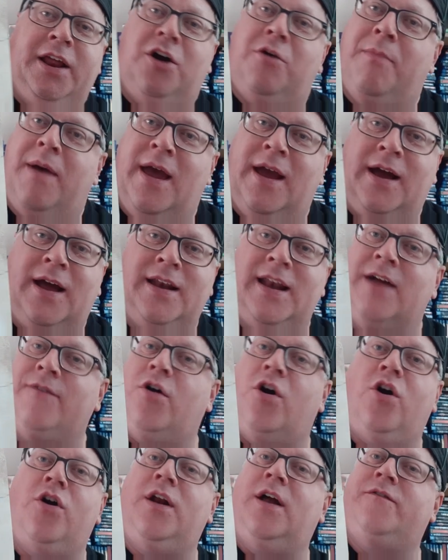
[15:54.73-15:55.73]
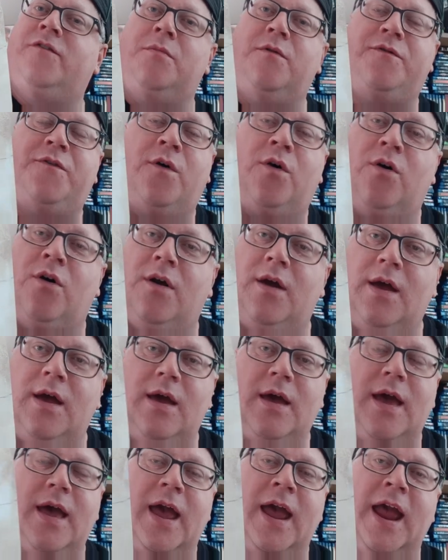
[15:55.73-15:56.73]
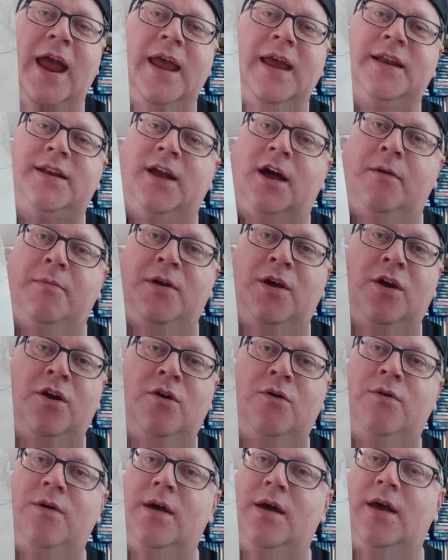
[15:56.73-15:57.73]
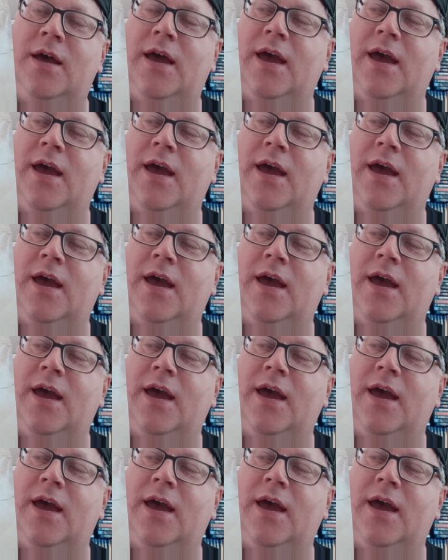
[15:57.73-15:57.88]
Omega, I never heard of him before, AEW.